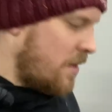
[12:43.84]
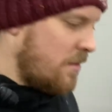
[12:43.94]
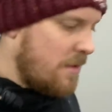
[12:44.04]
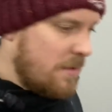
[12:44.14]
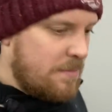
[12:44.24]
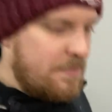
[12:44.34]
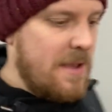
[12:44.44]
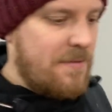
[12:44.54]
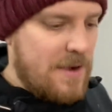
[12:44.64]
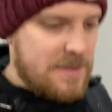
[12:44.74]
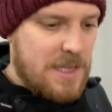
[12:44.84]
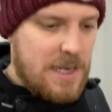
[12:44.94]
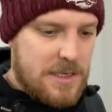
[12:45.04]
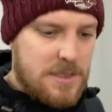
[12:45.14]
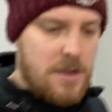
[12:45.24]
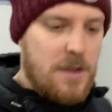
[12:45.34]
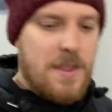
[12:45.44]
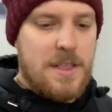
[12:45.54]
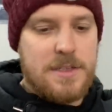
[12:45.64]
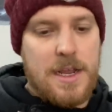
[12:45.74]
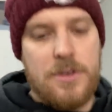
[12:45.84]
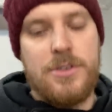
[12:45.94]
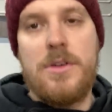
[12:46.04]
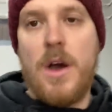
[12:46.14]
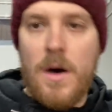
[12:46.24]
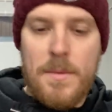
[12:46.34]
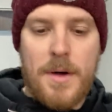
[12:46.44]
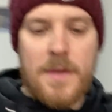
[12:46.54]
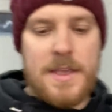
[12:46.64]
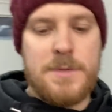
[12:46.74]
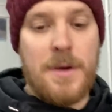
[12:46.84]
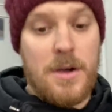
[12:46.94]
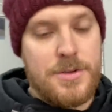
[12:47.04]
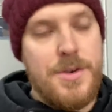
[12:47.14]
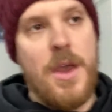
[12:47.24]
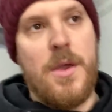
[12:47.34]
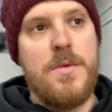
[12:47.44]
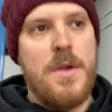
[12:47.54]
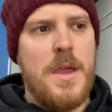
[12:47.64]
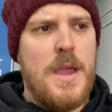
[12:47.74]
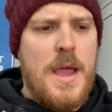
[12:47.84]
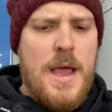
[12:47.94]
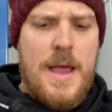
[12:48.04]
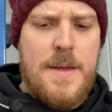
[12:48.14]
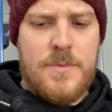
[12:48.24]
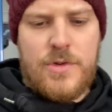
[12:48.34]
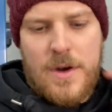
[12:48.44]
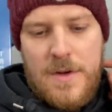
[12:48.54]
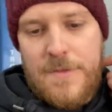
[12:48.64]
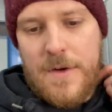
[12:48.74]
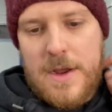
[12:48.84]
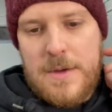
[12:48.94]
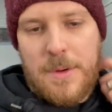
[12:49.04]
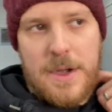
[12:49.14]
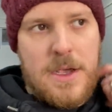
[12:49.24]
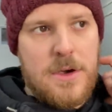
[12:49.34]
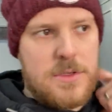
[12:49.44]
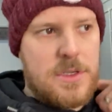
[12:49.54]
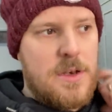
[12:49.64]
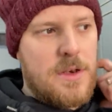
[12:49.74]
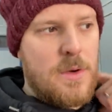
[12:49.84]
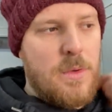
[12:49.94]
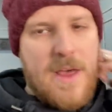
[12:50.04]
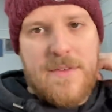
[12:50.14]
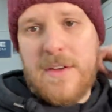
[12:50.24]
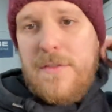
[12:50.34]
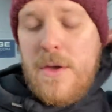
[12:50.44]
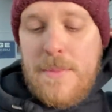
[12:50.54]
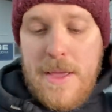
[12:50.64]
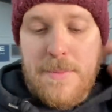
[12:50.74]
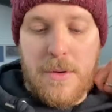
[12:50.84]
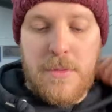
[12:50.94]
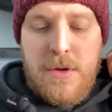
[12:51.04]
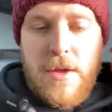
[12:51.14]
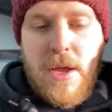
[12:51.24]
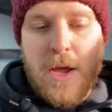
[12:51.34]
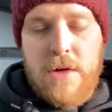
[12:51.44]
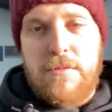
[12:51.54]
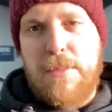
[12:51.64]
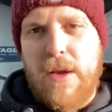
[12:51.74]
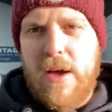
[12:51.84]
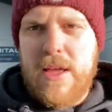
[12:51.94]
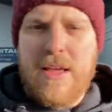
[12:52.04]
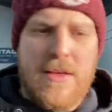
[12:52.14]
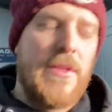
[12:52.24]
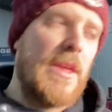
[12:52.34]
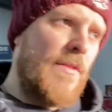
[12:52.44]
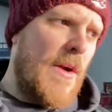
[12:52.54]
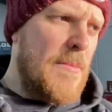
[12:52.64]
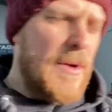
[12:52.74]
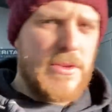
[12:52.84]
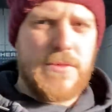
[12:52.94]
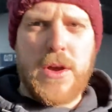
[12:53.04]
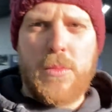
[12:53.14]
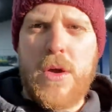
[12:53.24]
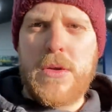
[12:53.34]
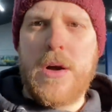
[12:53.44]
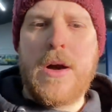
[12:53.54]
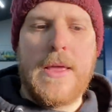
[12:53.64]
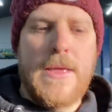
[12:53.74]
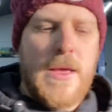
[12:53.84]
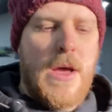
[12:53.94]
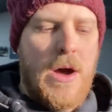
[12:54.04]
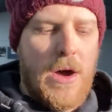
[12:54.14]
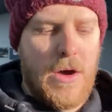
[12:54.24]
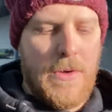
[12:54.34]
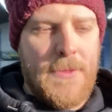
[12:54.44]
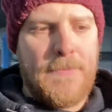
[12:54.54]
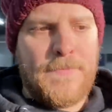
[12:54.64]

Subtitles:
a bit frantic last night on the internet, because you can't buy these parts new, trying to find body cuts and whatever. I had a few people reply, thank you very much. We've got one guy on